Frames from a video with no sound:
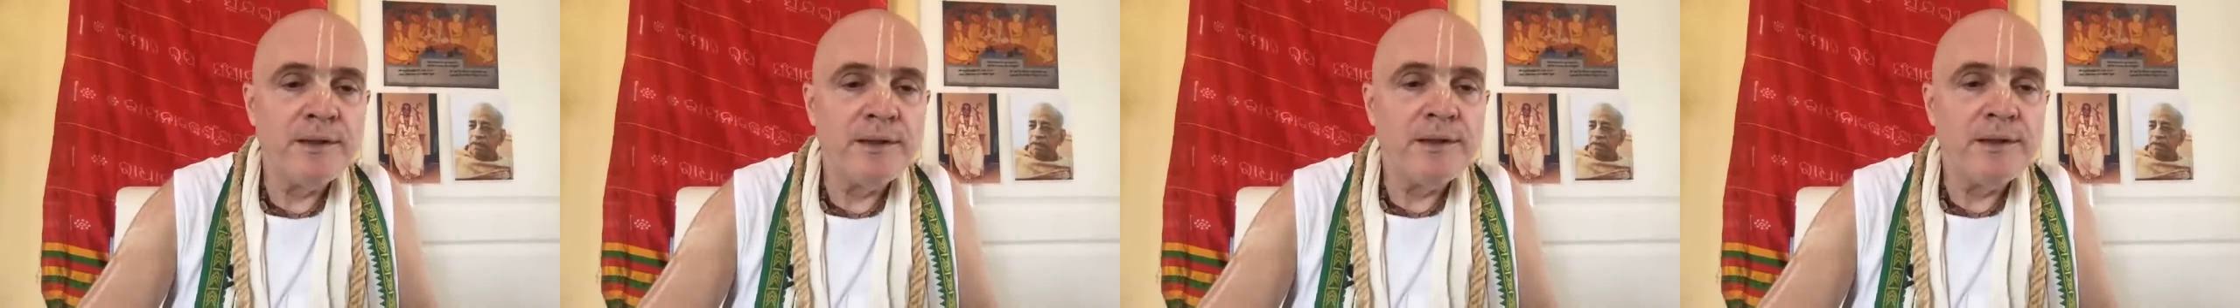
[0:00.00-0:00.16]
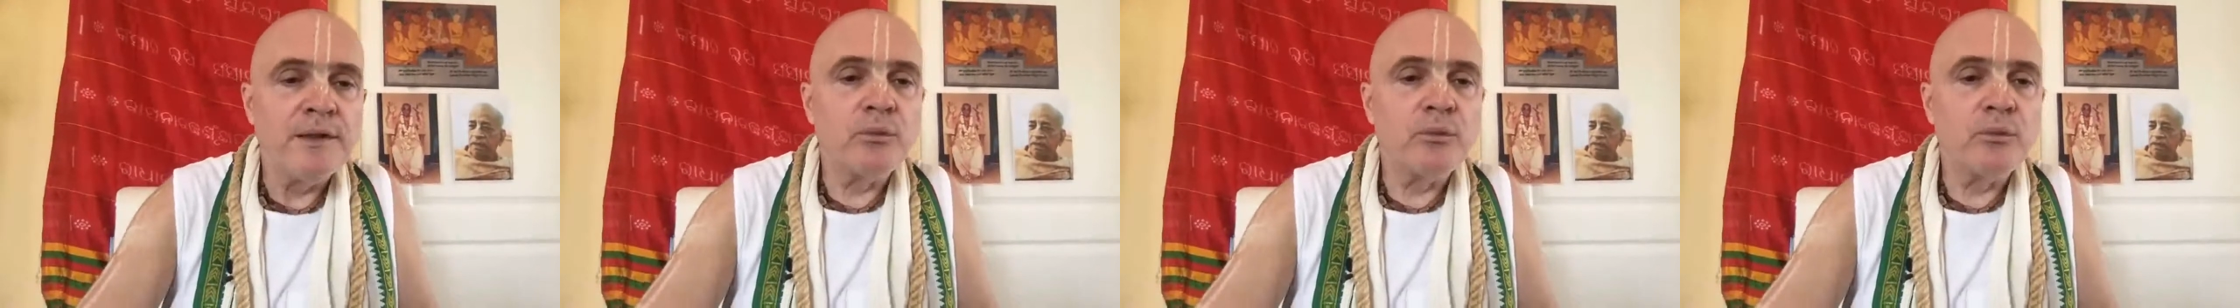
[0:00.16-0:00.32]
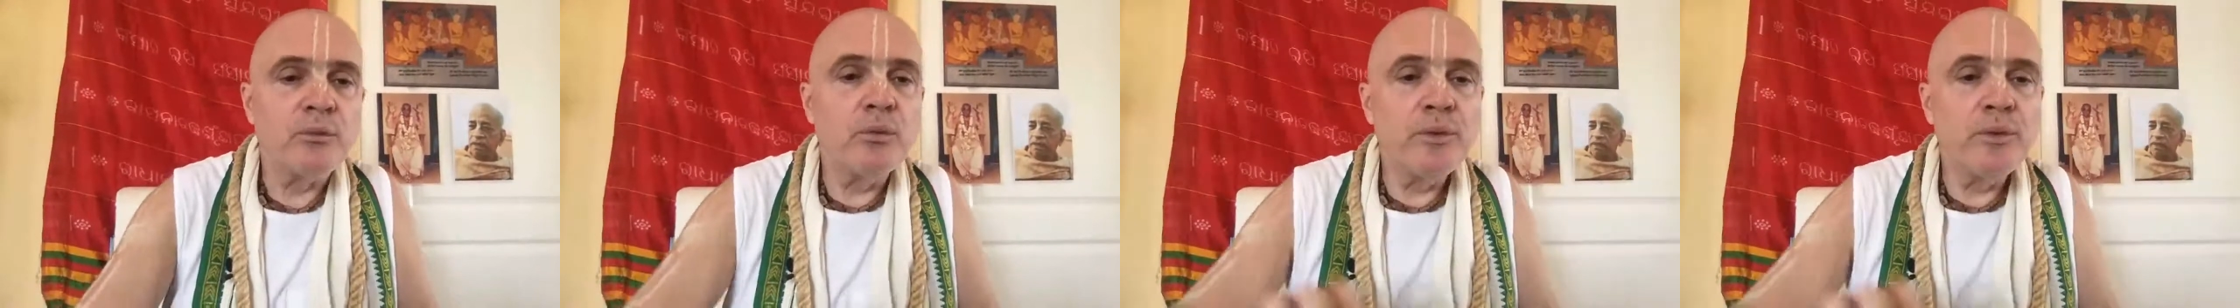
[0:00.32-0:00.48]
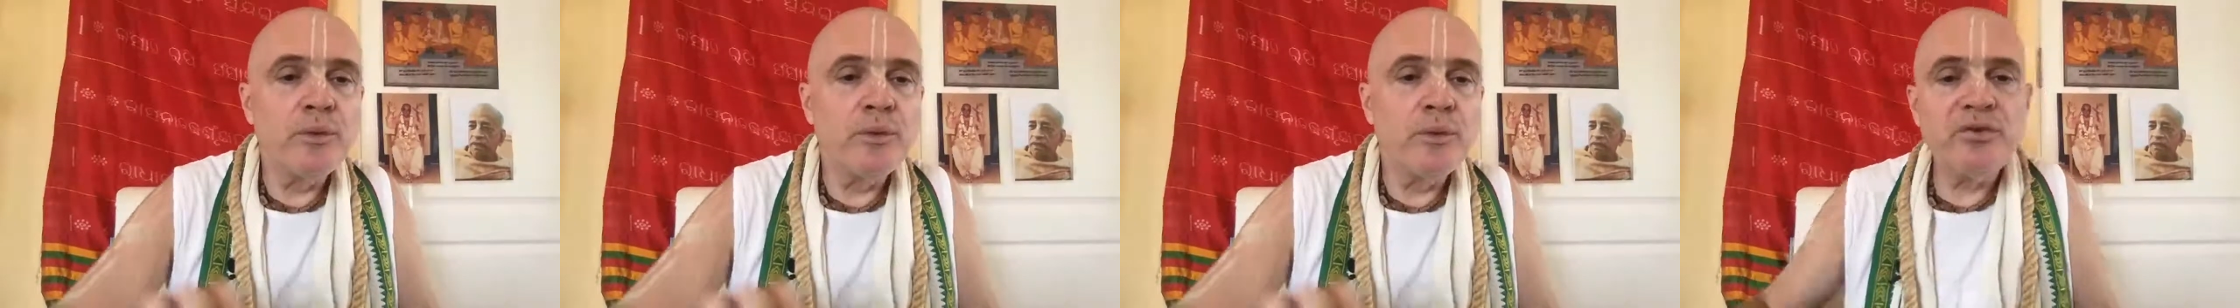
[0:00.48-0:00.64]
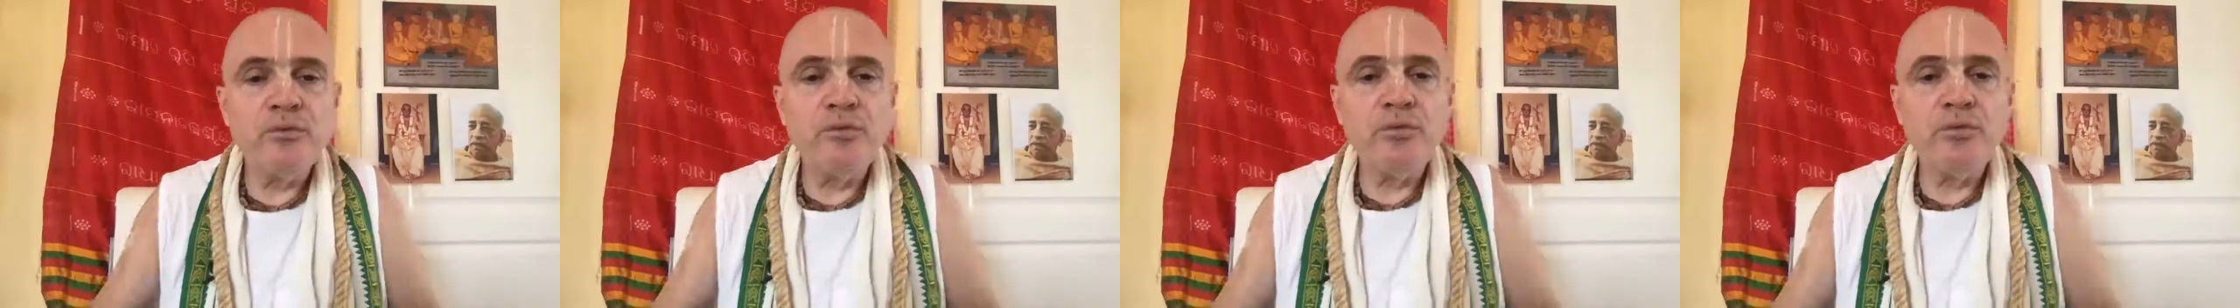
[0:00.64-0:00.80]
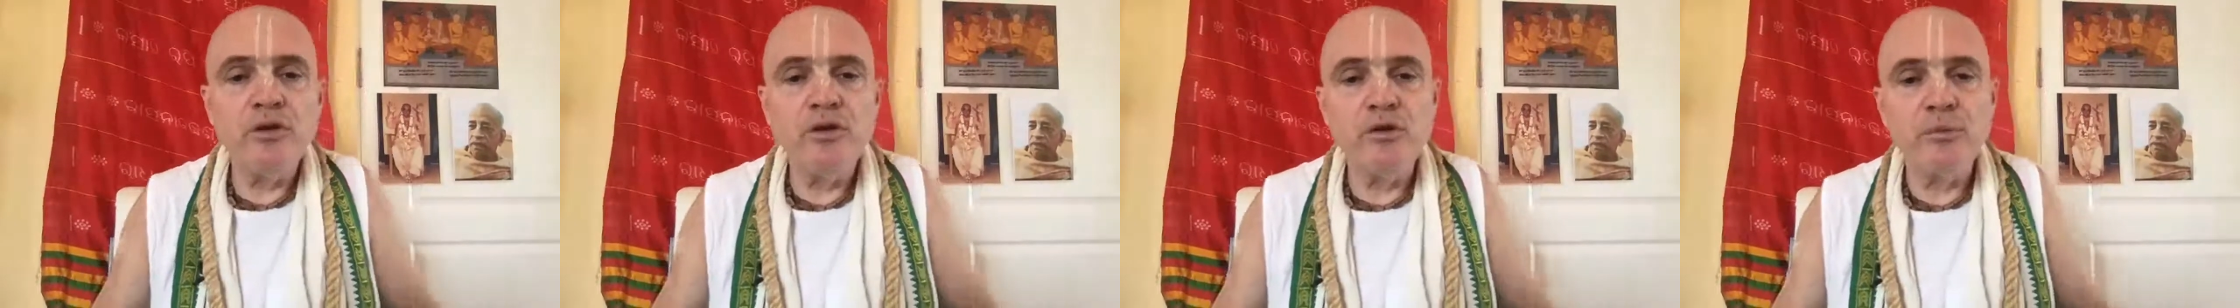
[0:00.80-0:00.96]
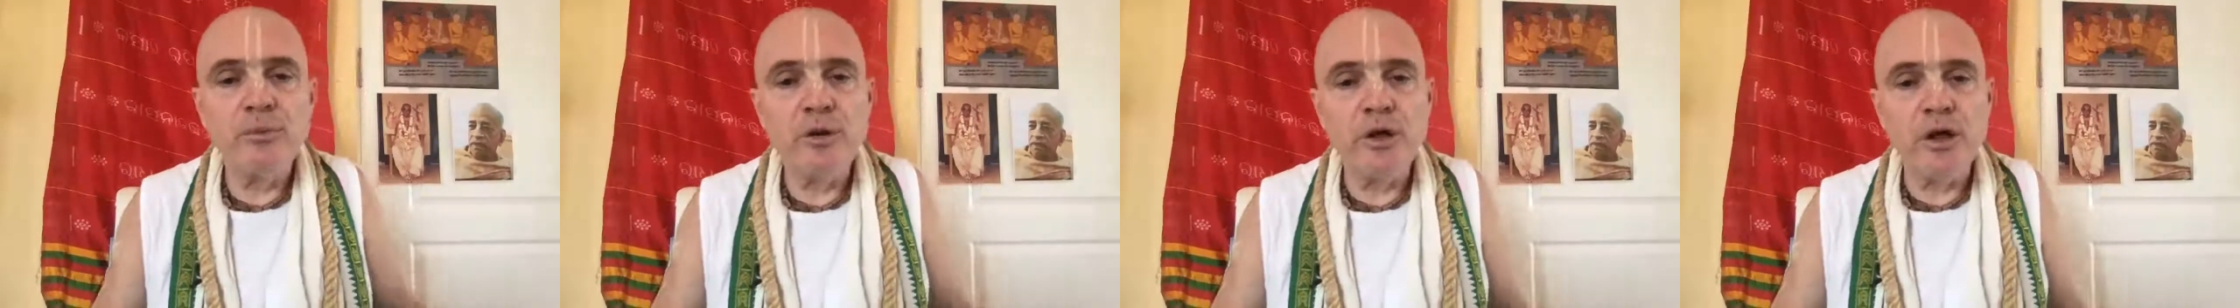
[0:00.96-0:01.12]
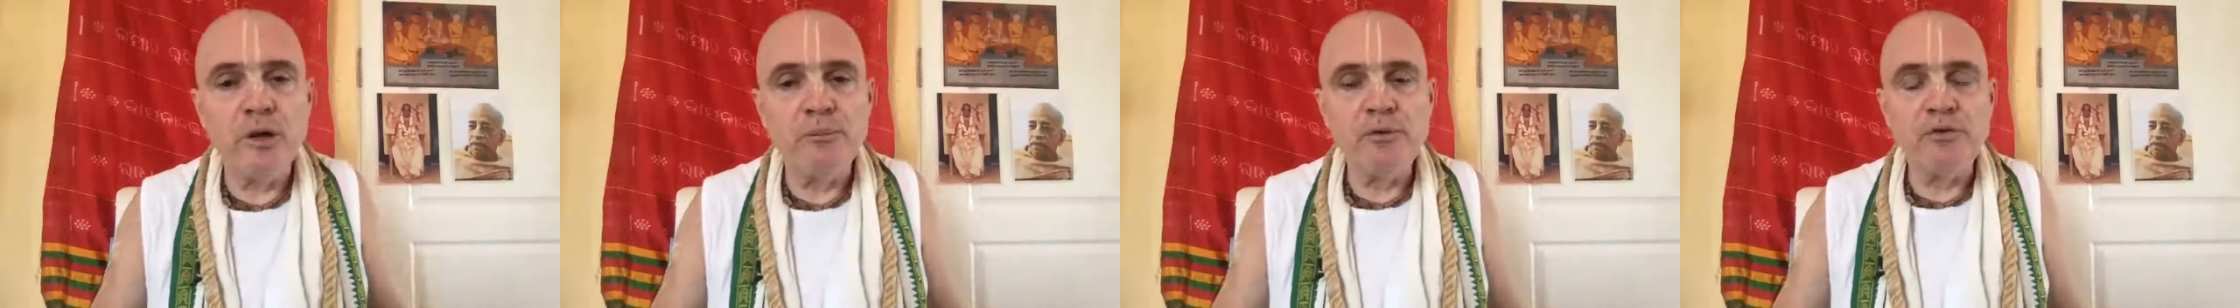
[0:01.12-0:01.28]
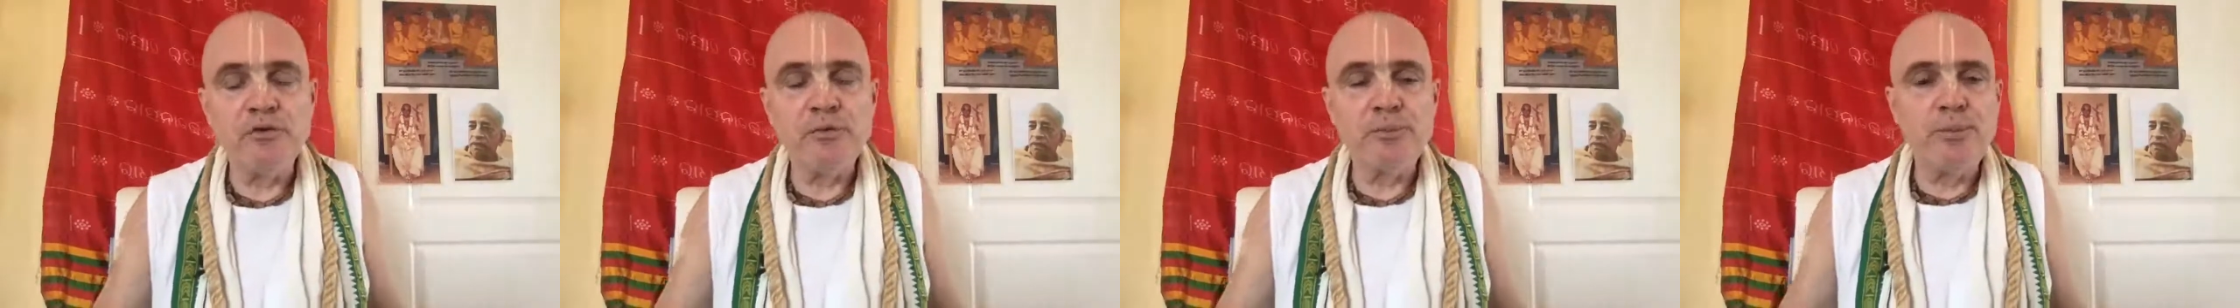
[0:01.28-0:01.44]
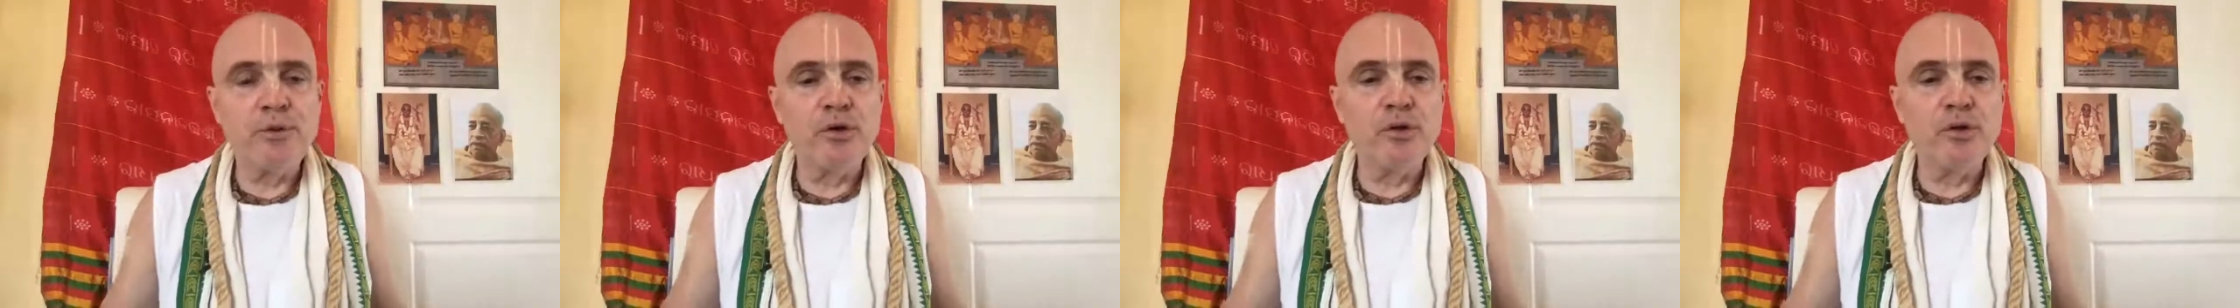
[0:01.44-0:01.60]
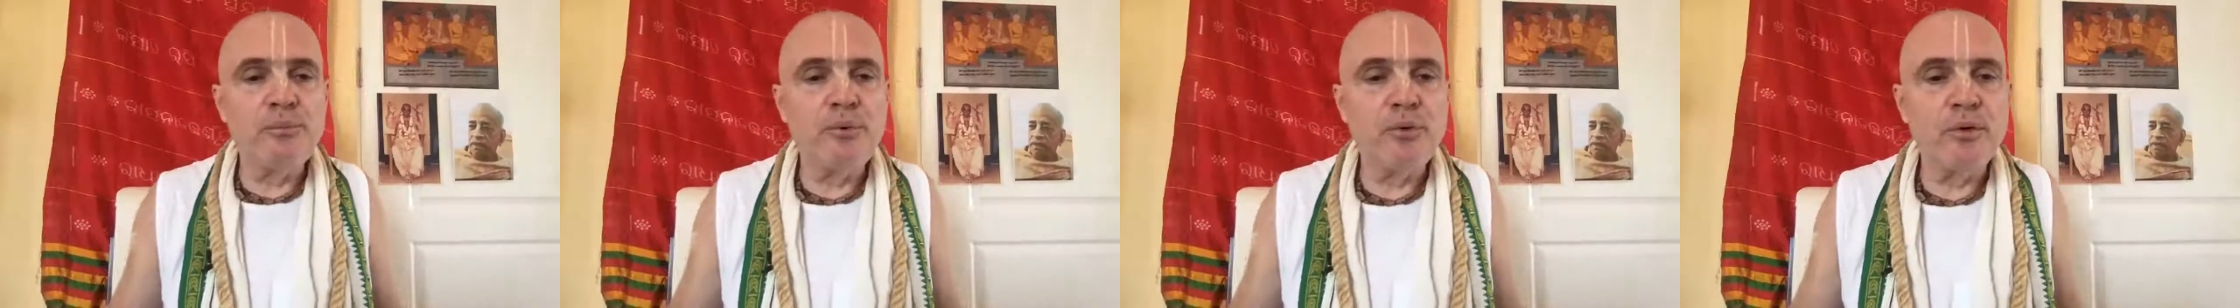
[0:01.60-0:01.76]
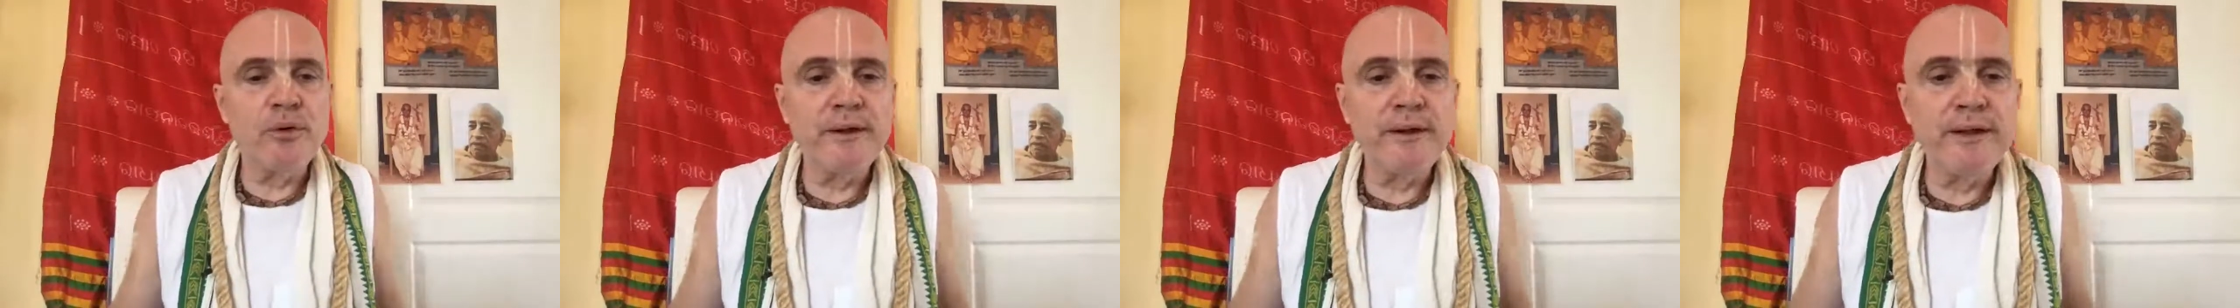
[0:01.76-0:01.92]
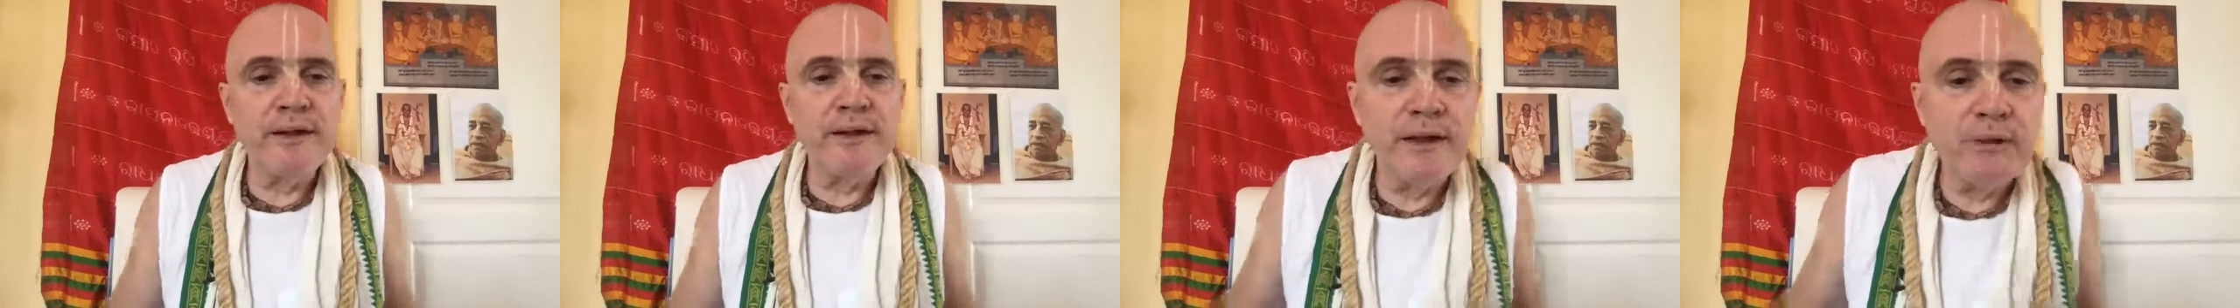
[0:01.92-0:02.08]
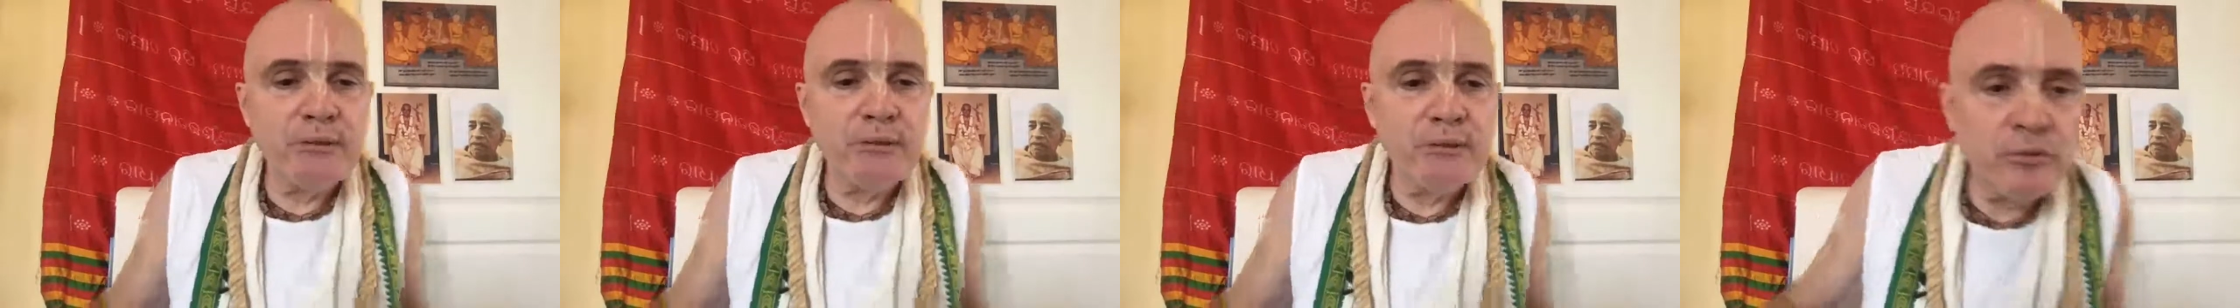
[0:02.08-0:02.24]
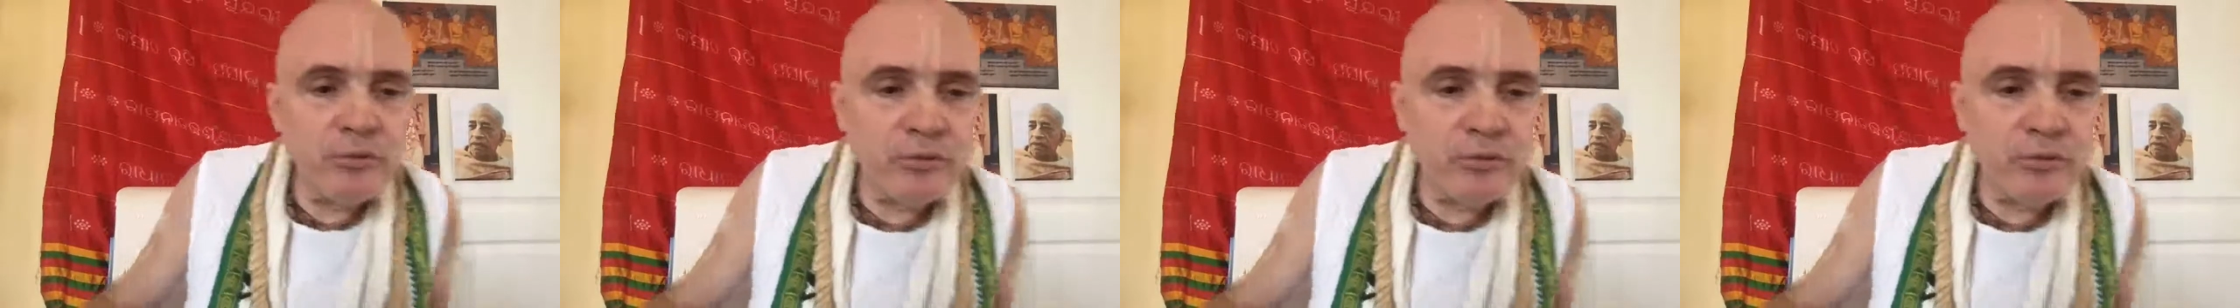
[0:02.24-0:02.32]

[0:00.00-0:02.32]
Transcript: We're reading from Srila Prabhupada's purport again.